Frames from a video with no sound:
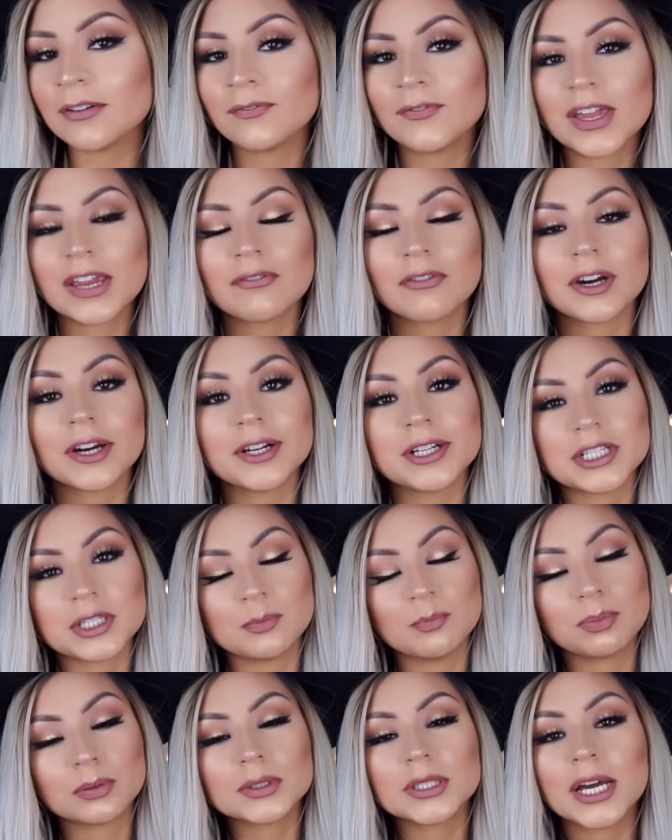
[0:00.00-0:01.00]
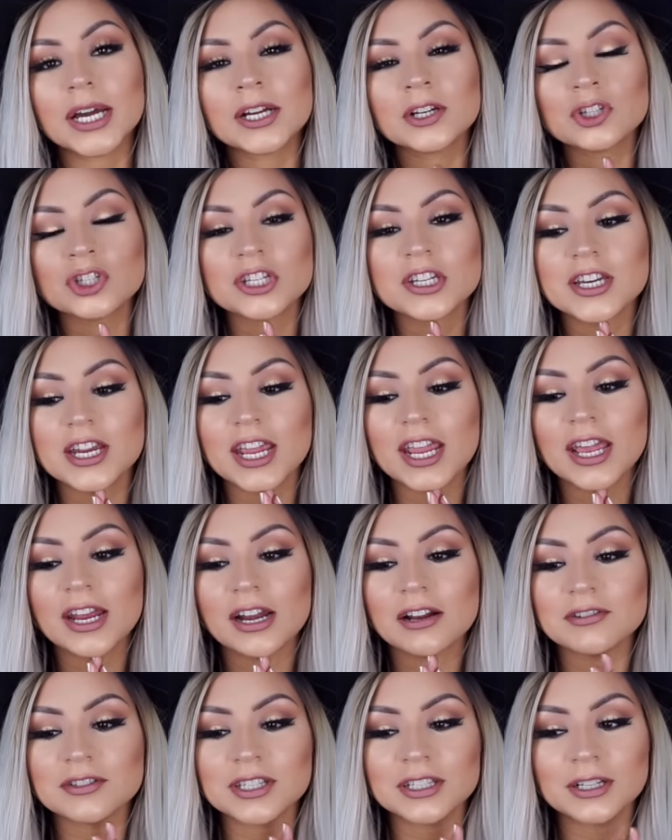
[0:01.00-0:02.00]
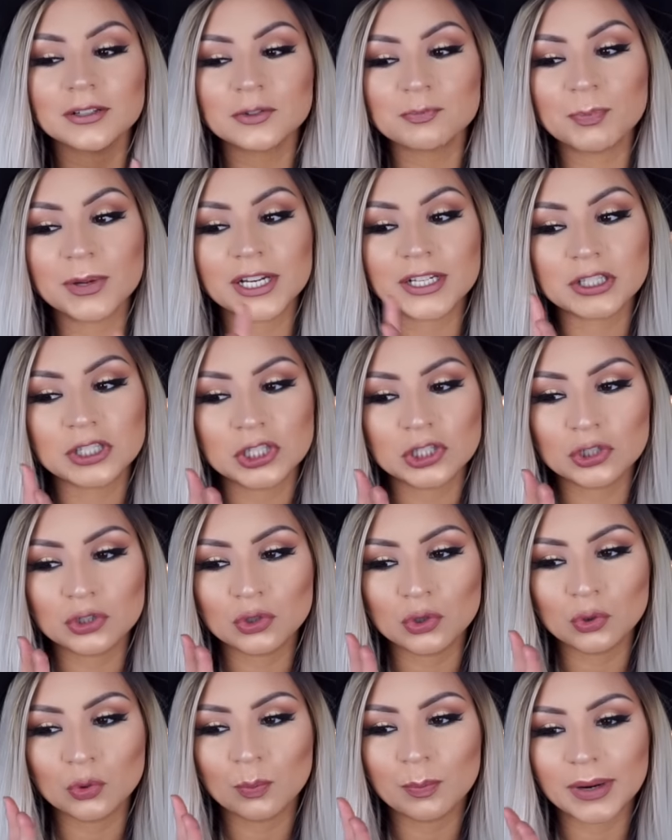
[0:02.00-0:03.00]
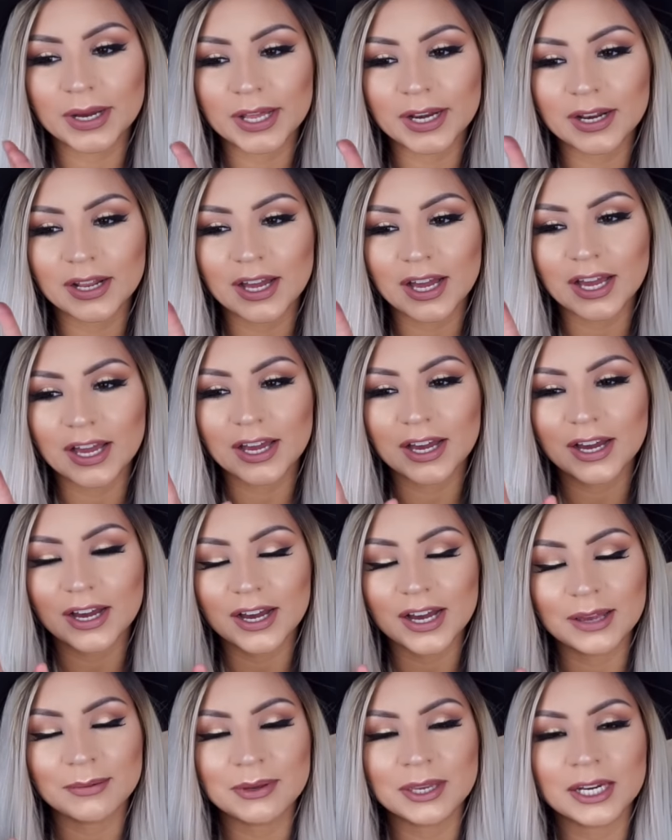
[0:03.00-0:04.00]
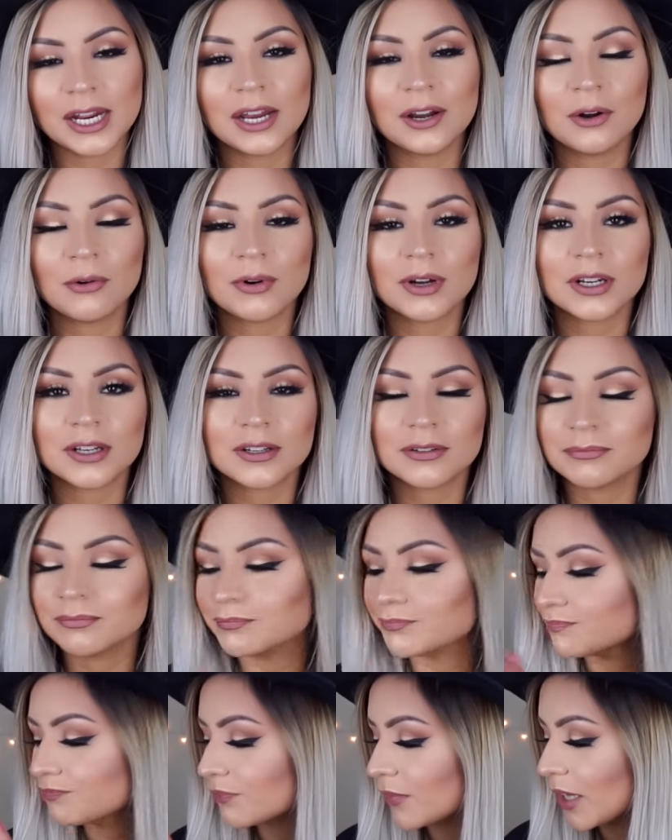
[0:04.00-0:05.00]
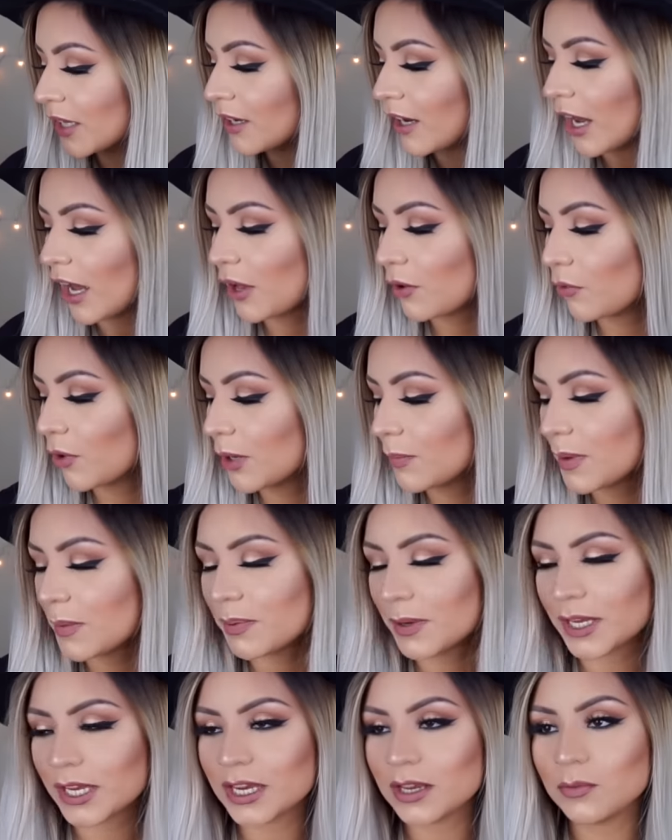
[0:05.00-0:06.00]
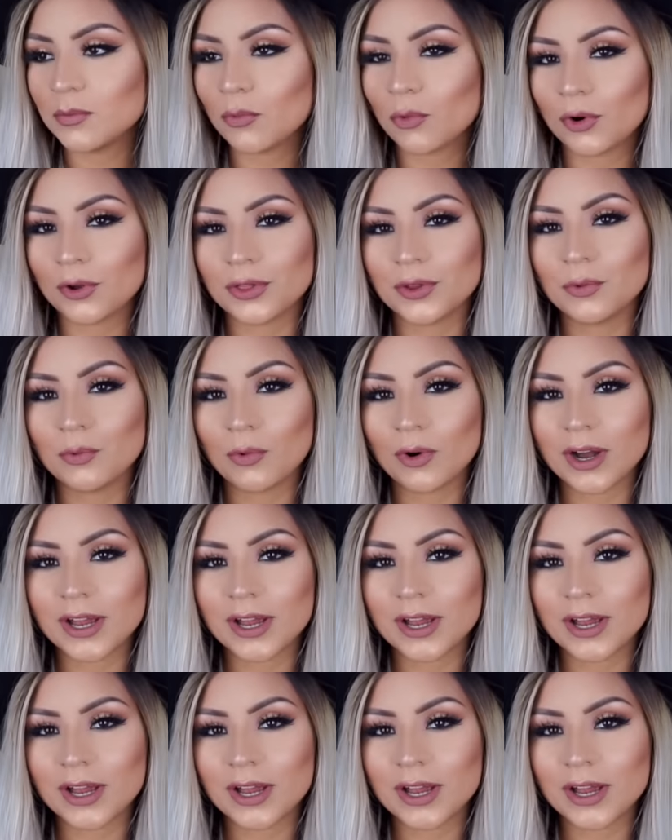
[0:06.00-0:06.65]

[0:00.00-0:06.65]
My favorite blush, and I was gonna pick two, but I mean, I don't wanna, I don't wanna be picking more than